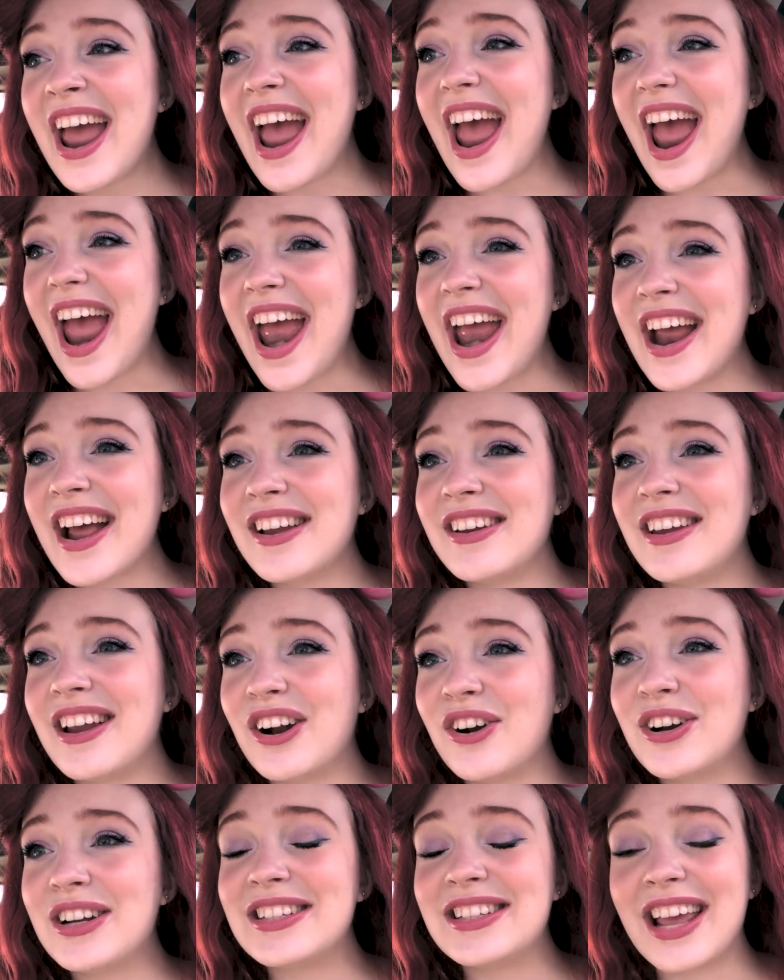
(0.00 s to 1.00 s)
and there
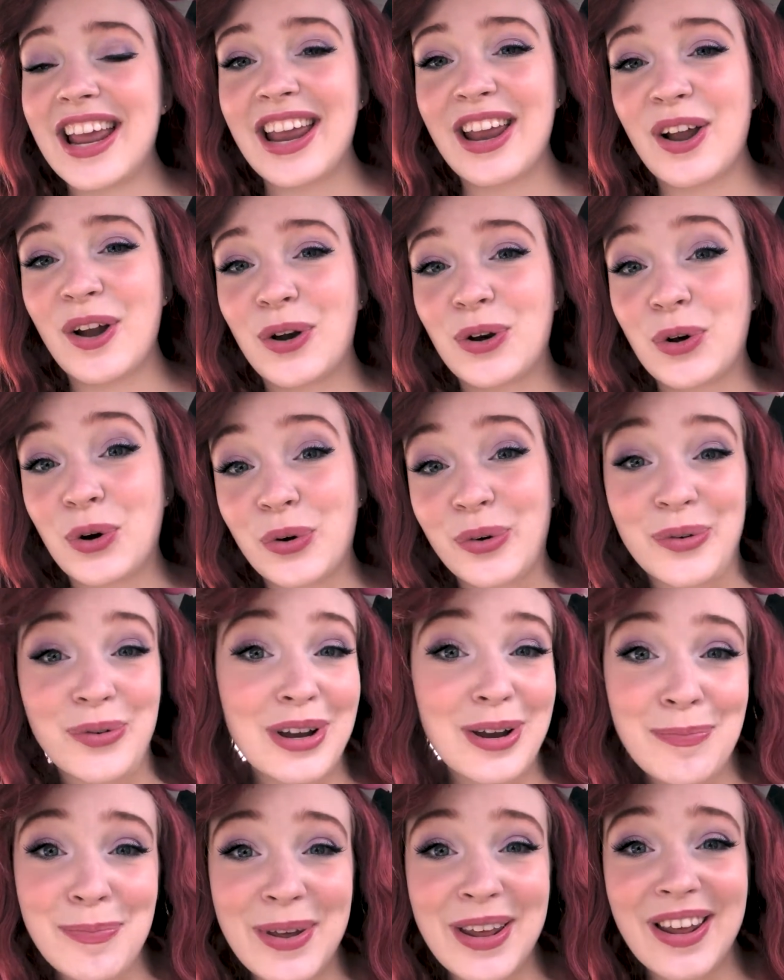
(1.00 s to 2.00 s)
is a
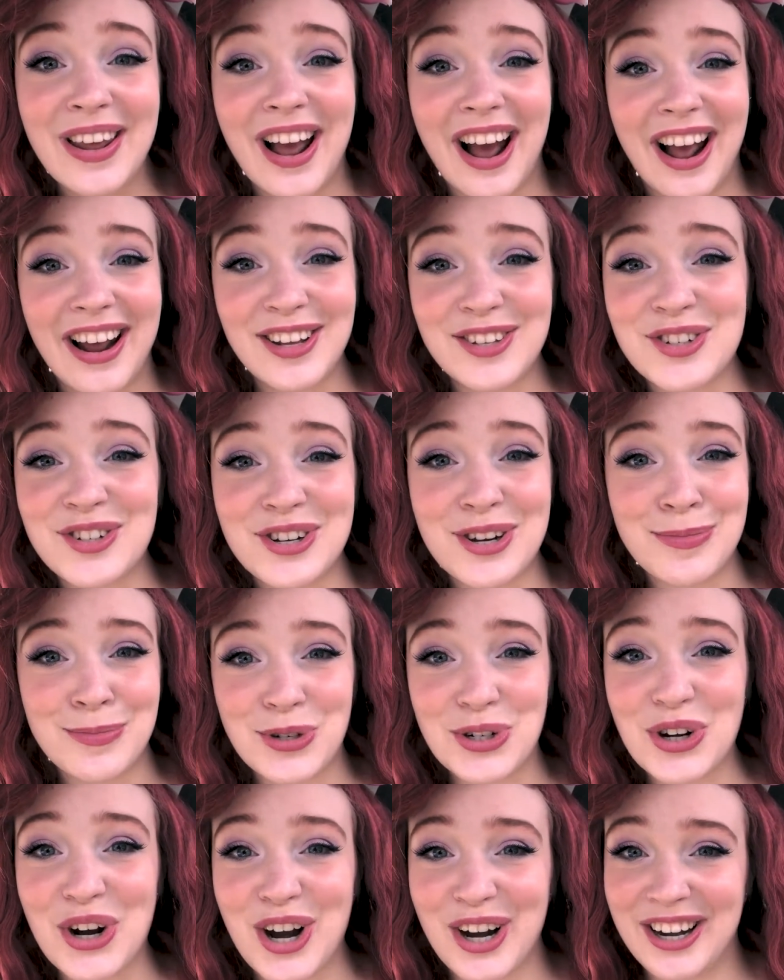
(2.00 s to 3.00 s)
creepy ice cream
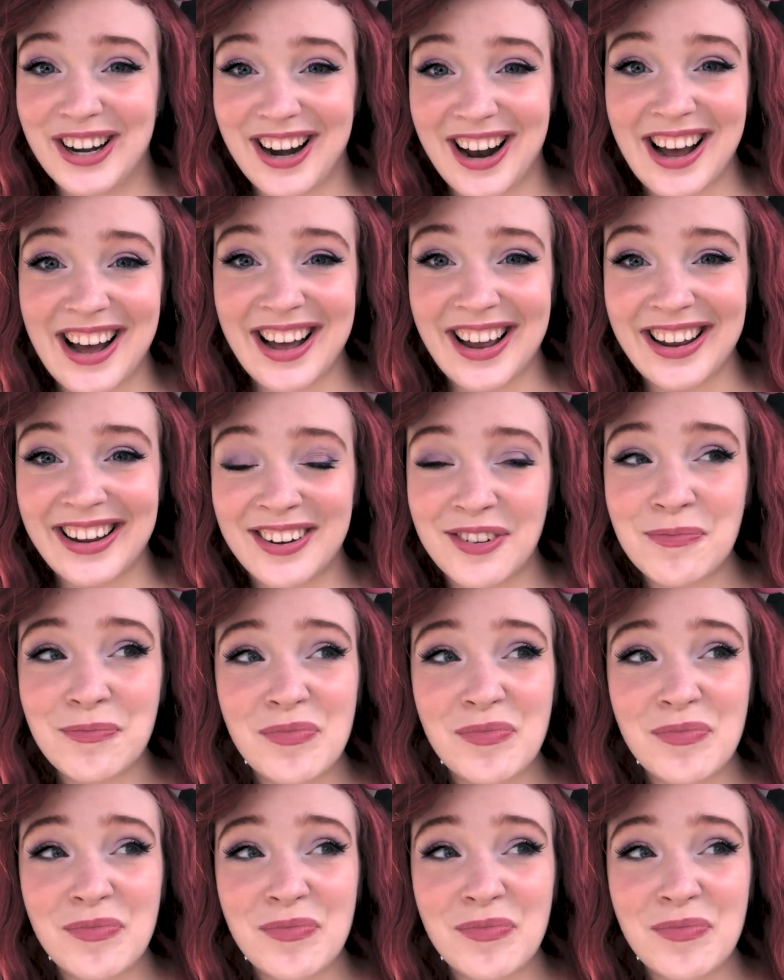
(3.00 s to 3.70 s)
truck guy.